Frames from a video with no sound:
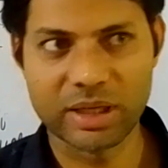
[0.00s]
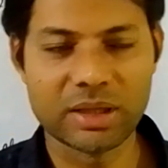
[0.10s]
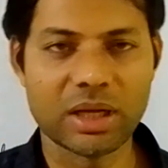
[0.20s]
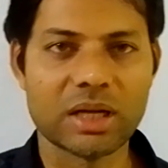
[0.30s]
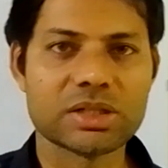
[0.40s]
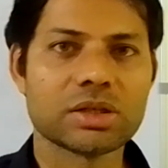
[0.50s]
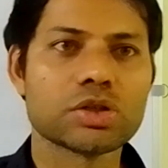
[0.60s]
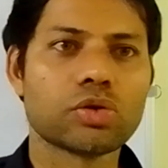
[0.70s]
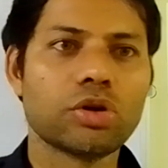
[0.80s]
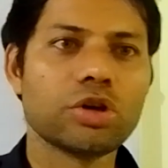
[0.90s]
Then the answer
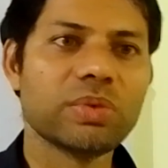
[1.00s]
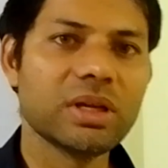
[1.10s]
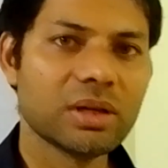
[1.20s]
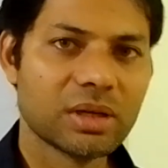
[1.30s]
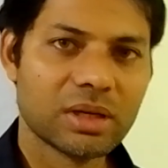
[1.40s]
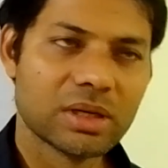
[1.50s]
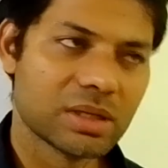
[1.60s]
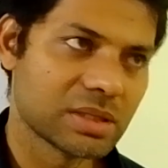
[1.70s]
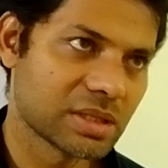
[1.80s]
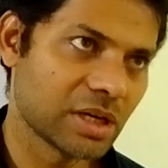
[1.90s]
is going to be
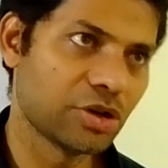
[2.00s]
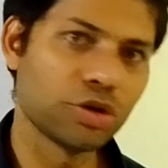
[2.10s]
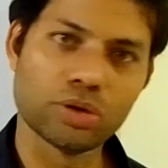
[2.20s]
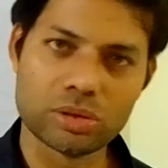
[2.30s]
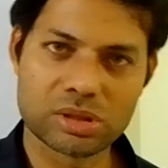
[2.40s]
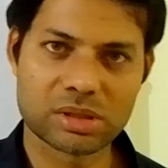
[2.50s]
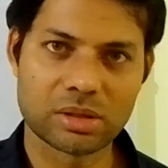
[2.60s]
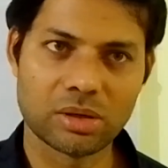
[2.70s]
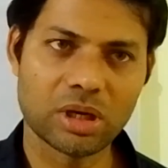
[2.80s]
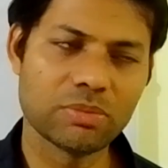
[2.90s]

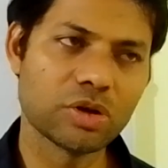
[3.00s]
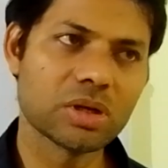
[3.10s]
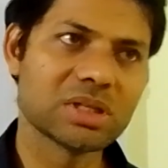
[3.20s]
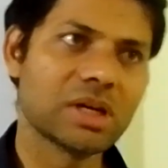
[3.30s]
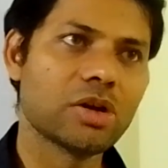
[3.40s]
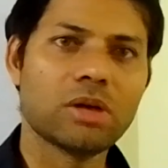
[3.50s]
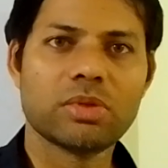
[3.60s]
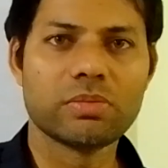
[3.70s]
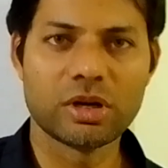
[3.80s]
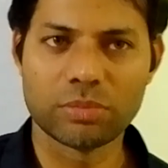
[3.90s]
centrioles, okay, because they are
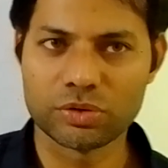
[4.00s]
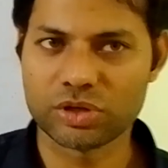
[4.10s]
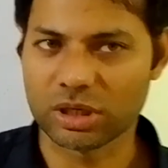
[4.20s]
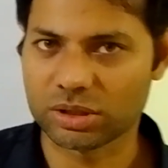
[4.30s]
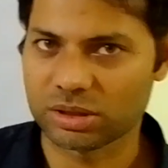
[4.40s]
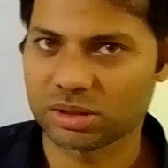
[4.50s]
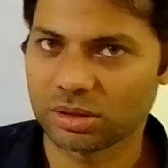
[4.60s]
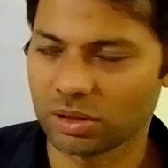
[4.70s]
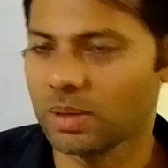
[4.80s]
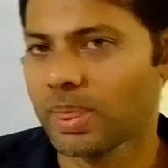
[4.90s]
non-membrane bound structures,
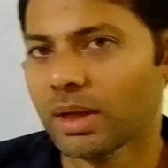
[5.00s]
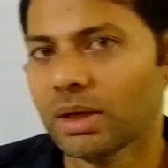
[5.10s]
okay.